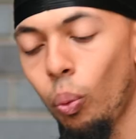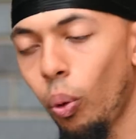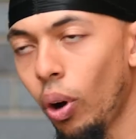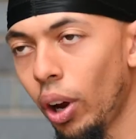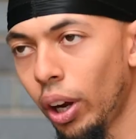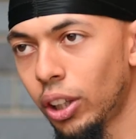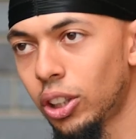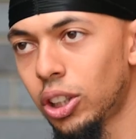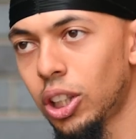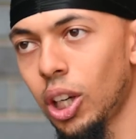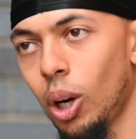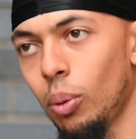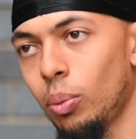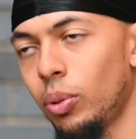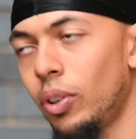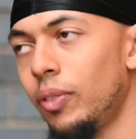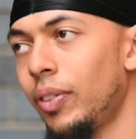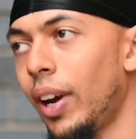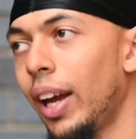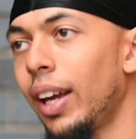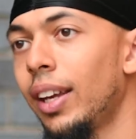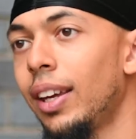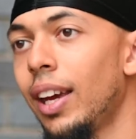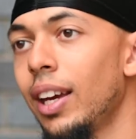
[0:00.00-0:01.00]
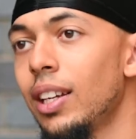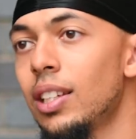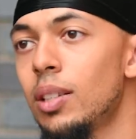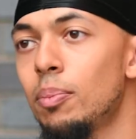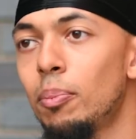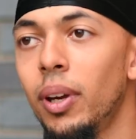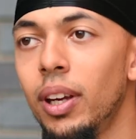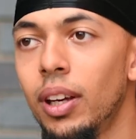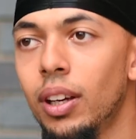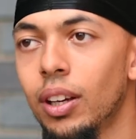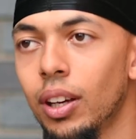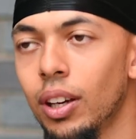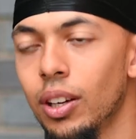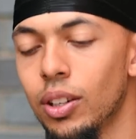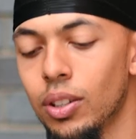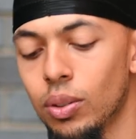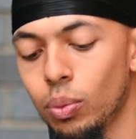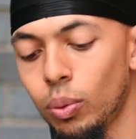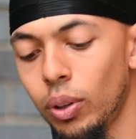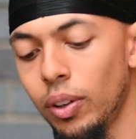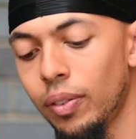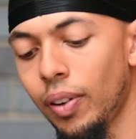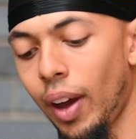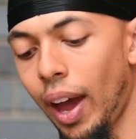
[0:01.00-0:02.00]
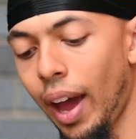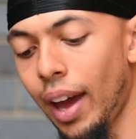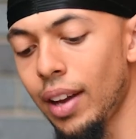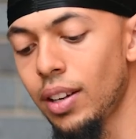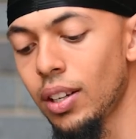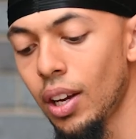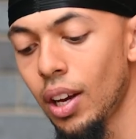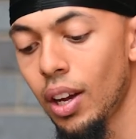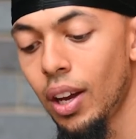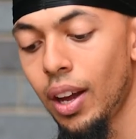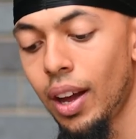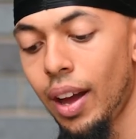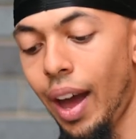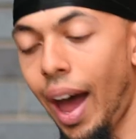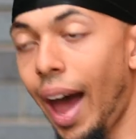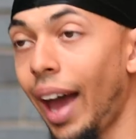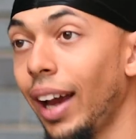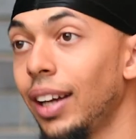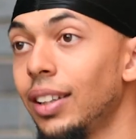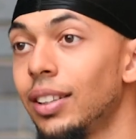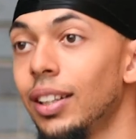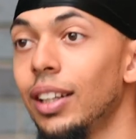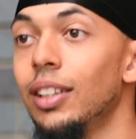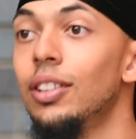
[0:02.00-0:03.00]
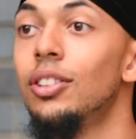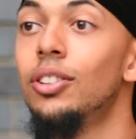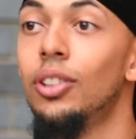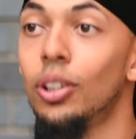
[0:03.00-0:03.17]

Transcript: workshops, we've had guest speakers, we've had access